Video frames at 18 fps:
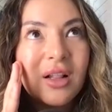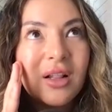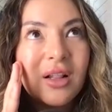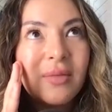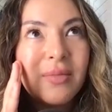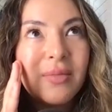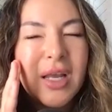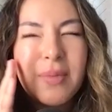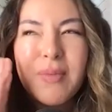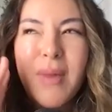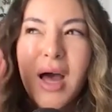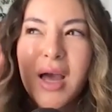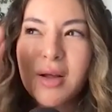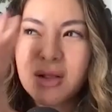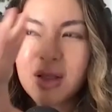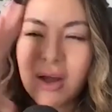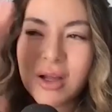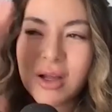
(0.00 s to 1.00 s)
like
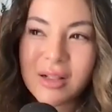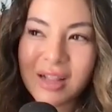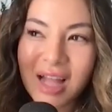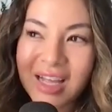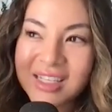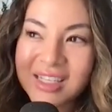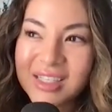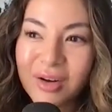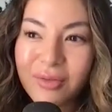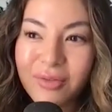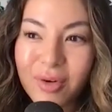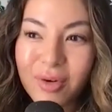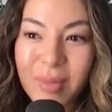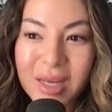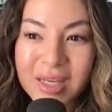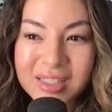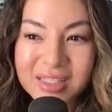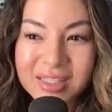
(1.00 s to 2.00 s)
my lesson for
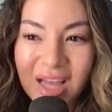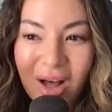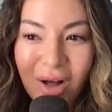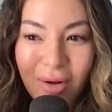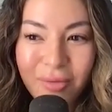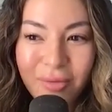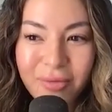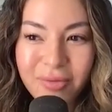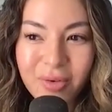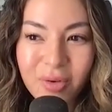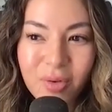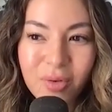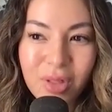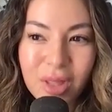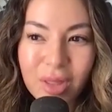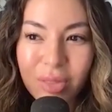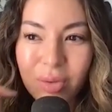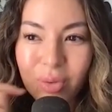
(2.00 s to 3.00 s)
myself,
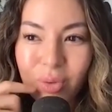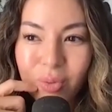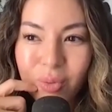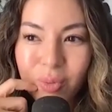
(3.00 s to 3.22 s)
like through